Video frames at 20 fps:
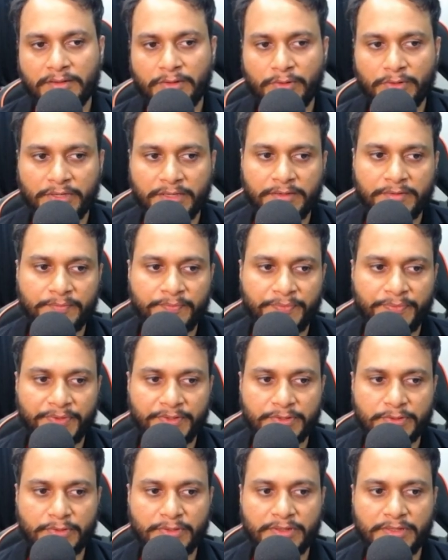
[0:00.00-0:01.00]
Okay,
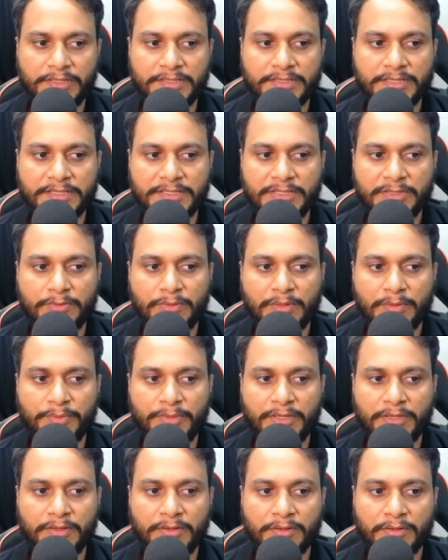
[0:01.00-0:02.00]
so in this case it will
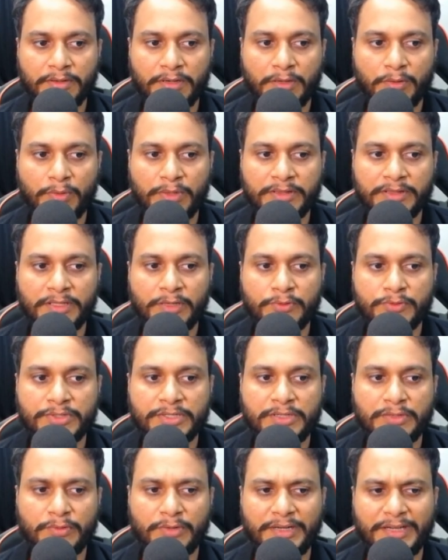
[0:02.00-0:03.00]
be
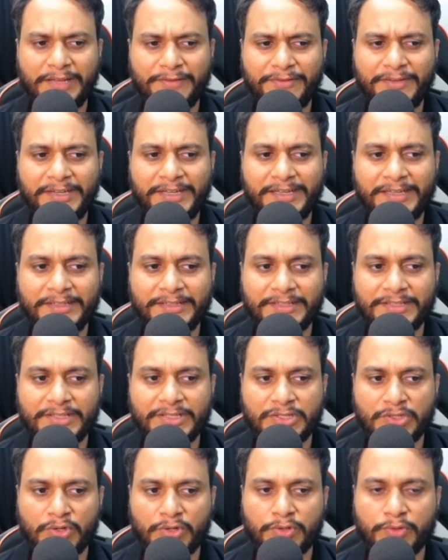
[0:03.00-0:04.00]
1001. Definitely this
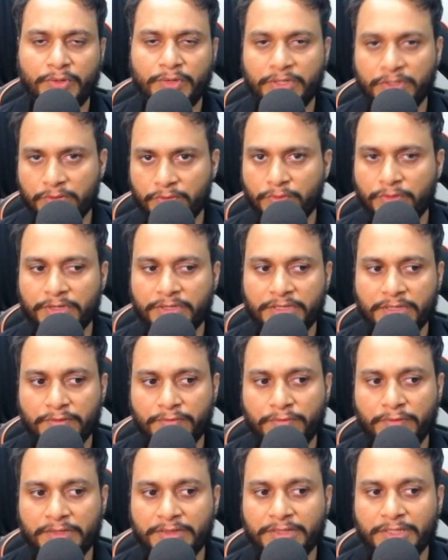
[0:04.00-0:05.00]
is not going to work
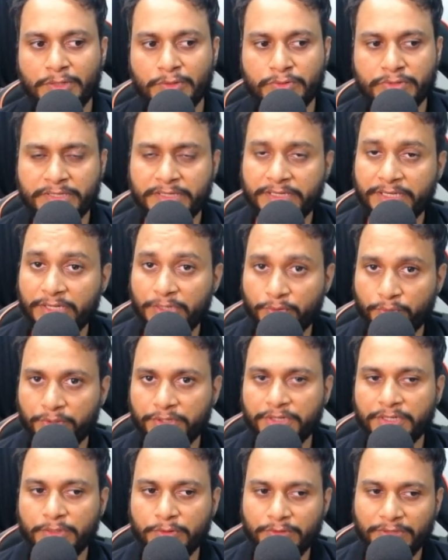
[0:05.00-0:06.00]
if 1000 didn't
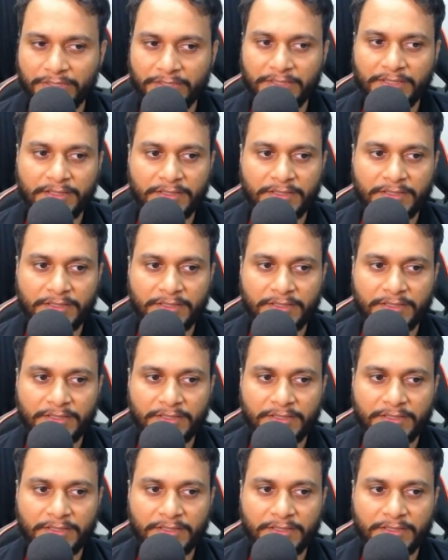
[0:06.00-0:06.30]
work out.